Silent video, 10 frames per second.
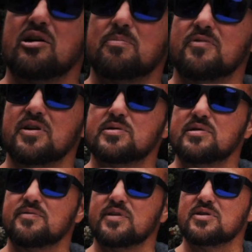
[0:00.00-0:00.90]
of grip for a
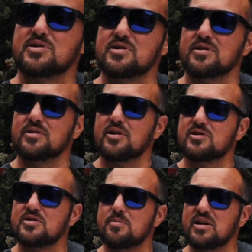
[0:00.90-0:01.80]
twin fin too.
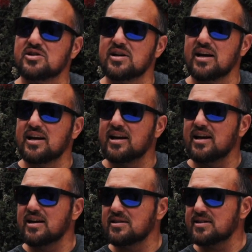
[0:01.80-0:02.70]
Not too much
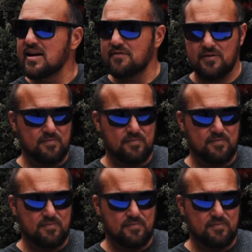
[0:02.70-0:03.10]
kicker and stuff.